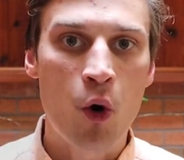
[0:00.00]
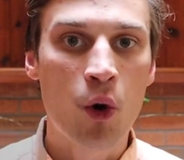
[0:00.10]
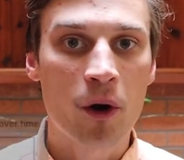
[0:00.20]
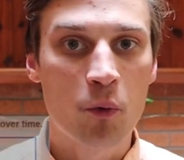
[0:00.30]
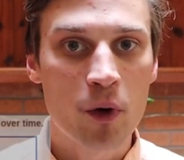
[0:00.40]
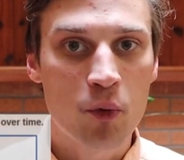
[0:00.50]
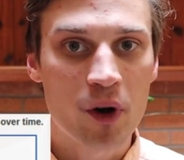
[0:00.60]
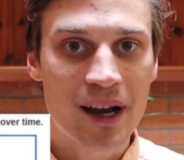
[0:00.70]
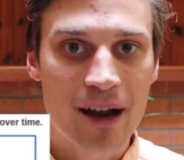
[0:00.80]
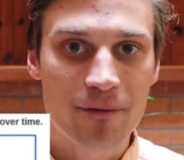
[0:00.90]
or
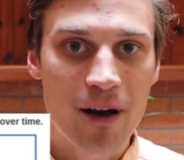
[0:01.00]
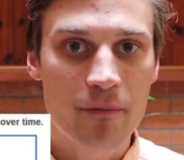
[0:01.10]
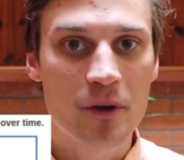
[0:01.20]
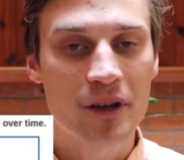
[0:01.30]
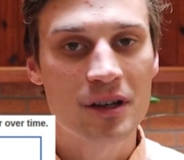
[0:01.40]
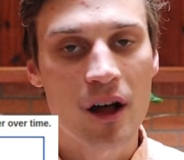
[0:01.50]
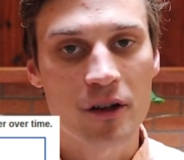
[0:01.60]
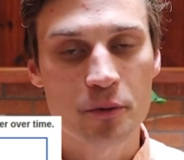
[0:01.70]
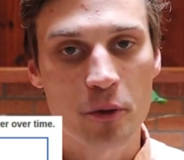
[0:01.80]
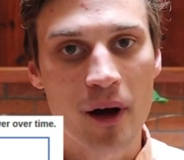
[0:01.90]
$1.95 million per